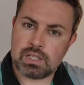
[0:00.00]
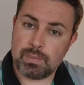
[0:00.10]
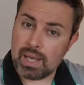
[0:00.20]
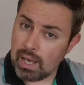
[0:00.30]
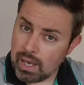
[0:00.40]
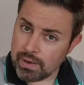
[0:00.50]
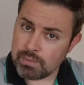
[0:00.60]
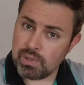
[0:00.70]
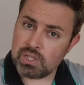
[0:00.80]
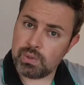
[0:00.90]
to be had
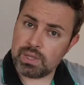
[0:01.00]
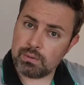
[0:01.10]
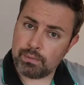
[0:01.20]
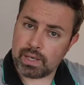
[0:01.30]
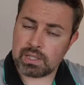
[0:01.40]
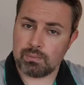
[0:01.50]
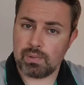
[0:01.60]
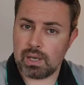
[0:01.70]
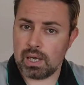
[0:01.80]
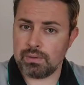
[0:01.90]
between the
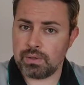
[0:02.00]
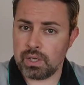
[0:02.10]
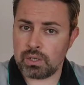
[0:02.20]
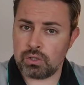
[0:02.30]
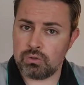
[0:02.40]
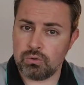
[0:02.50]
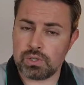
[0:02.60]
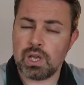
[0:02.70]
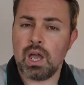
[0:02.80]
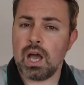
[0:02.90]
victim and the
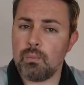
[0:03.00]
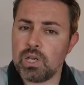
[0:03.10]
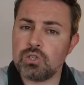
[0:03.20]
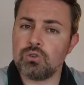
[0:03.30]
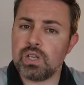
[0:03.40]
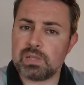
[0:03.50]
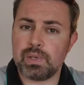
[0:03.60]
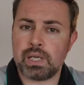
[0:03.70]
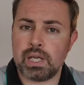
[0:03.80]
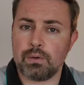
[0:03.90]
accused, and we do need to
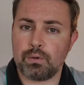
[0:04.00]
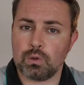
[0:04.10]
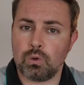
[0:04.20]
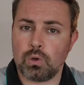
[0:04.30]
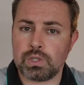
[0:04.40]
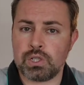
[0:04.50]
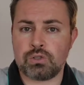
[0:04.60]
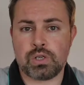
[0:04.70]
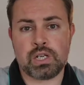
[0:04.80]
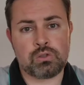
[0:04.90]
be careful not to
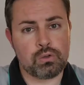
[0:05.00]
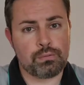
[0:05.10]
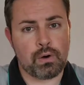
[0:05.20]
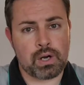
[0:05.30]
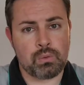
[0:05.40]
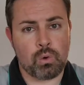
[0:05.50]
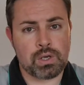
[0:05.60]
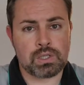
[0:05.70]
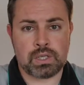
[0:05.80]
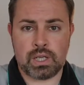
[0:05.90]
stray too far in
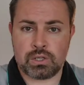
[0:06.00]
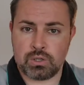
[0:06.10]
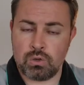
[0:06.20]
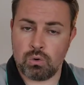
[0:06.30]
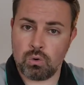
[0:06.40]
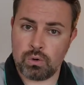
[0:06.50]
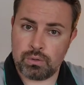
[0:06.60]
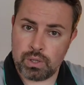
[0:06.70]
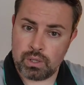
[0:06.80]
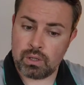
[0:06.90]
one direction or
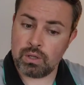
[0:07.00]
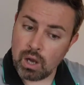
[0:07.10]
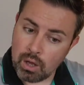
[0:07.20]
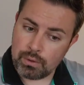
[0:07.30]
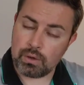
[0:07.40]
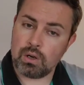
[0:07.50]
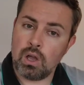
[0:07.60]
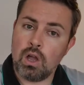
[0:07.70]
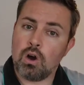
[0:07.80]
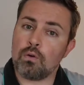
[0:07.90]
the other.
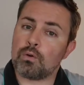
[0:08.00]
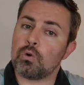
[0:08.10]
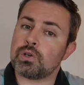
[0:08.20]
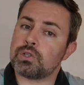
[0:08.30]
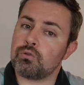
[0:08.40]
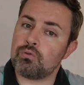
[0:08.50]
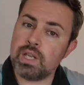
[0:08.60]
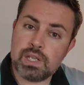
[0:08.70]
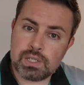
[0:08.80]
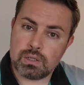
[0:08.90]
Of course, the
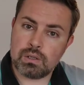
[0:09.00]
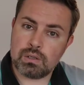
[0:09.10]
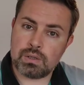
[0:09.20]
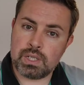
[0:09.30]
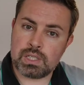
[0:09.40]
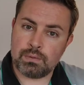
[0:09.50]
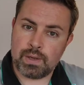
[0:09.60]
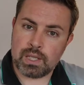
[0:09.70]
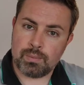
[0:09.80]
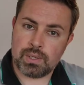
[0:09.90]
reason these
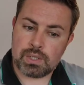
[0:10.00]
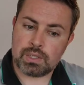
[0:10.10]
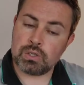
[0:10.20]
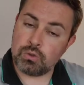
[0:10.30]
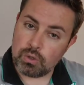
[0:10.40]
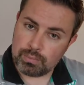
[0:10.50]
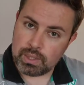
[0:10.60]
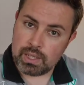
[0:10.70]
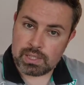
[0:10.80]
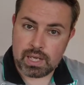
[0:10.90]
developments that took
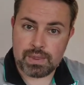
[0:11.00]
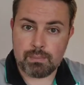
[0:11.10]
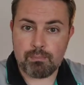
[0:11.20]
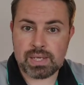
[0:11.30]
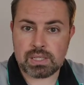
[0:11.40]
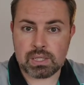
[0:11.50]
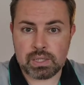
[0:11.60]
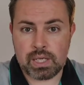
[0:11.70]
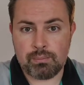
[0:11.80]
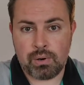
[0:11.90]
place in the mid to
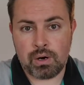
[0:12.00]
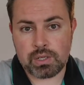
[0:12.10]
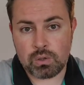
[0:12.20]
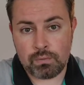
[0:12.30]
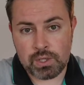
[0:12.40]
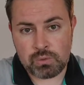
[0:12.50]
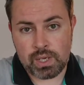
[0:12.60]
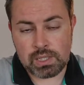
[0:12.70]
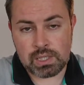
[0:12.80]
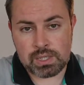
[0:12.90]
late part of the
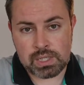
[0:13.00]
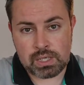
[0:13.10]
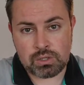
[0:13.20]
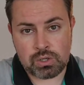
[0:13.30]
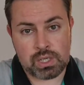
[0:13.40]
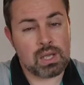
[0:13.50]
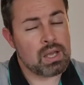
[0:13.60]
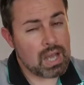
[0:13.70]
20th century